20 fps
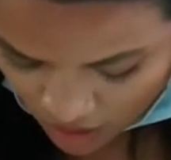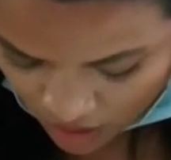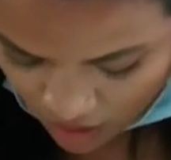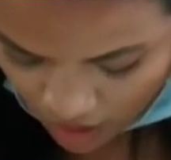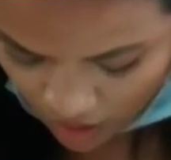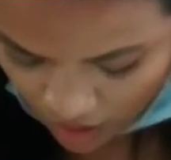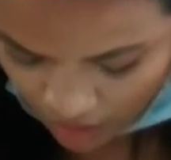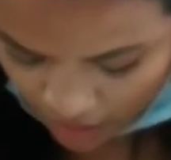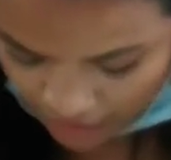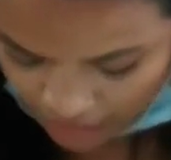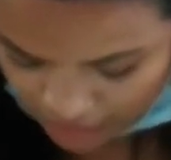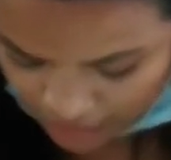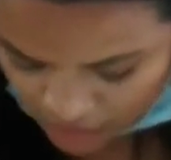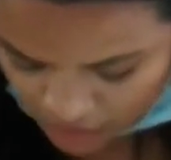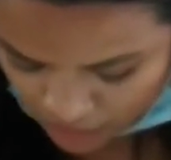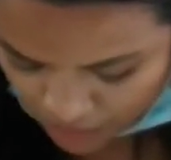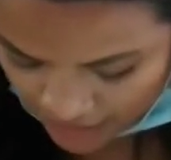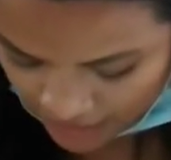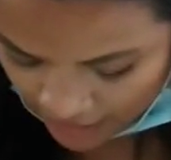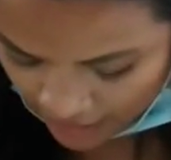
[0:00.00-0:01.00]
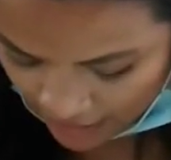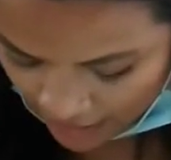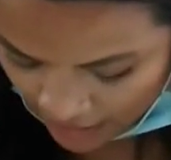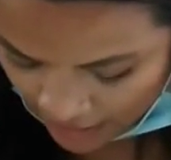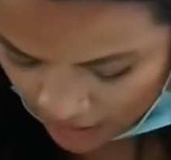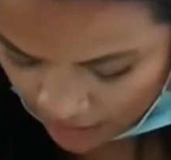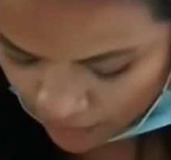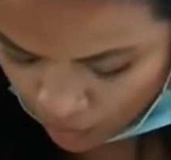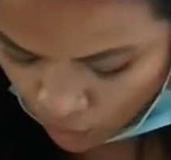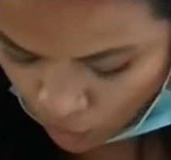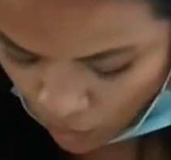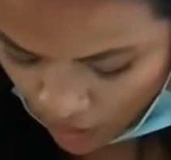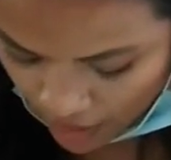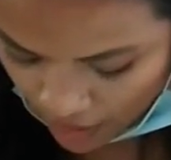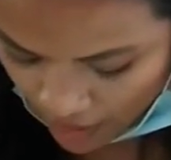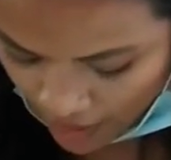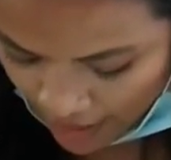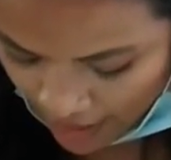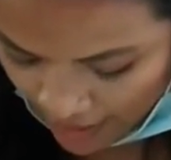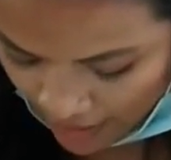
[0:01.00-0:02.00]
Audience became what or
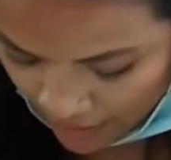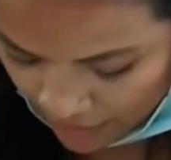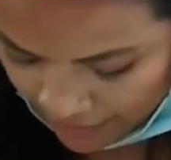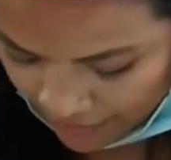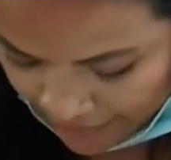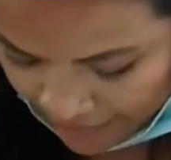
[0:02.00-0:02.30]
how?